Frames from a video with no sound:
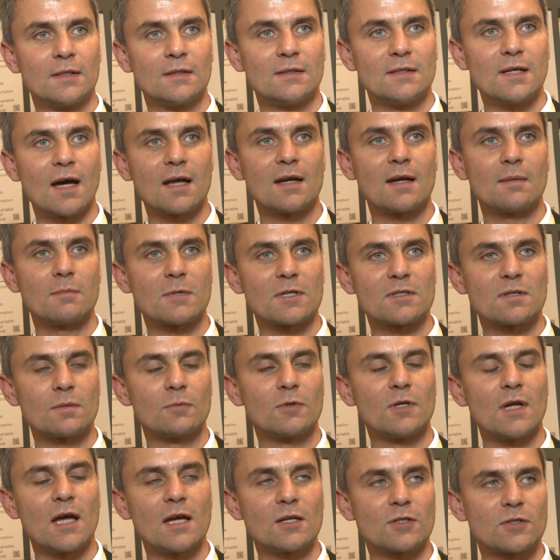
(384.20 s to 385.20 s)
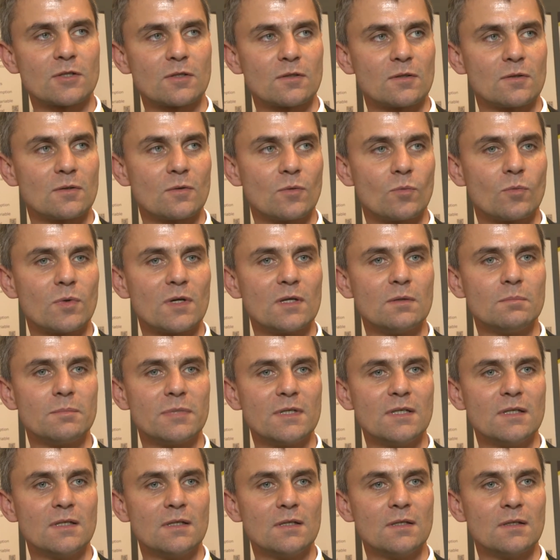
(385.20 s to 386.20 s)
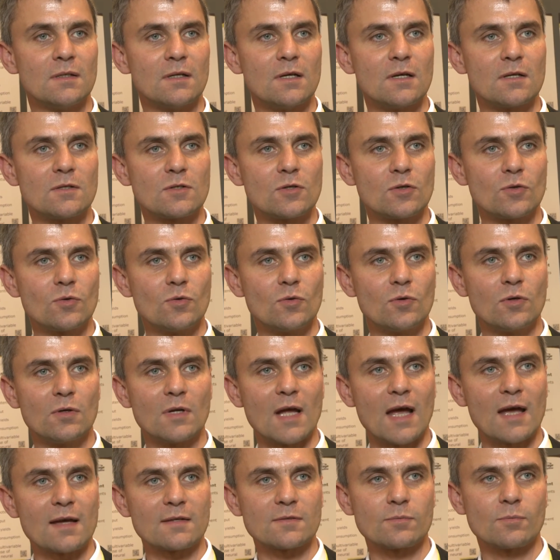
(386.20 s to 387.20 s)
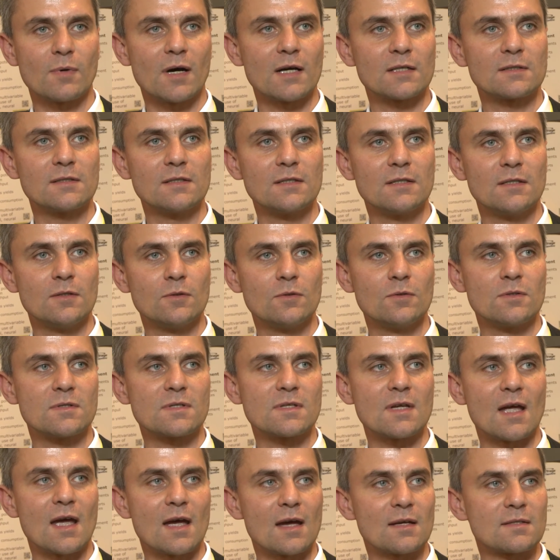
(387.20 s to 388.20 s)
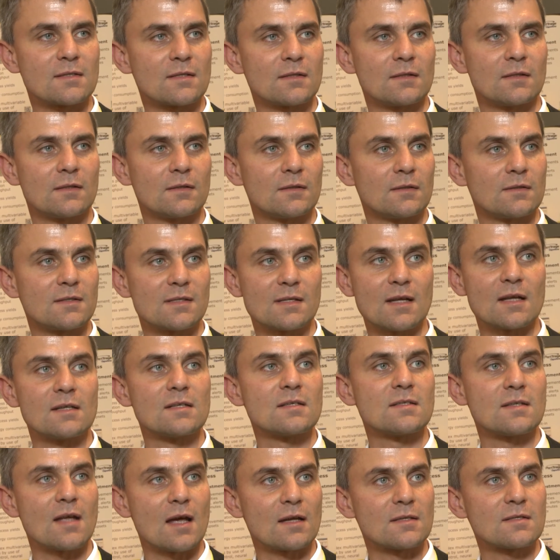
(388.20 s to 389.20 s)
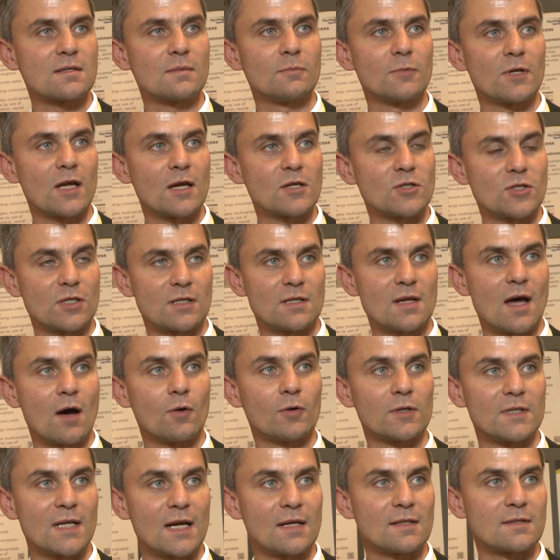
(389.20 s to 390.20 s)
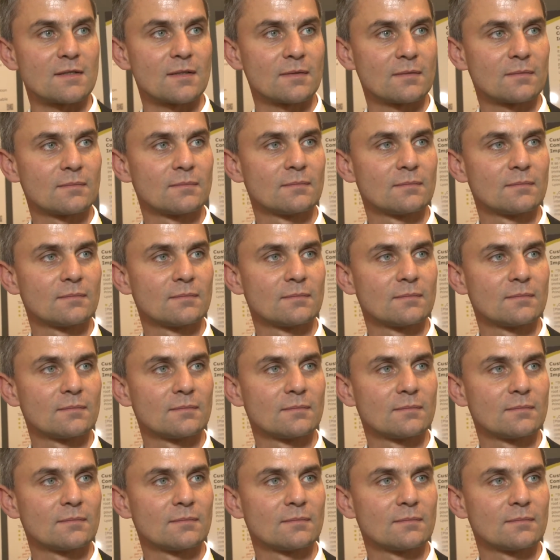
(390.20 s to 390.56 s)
dynamic simulation will be a tool as widely used as steady-state simulation nowadays.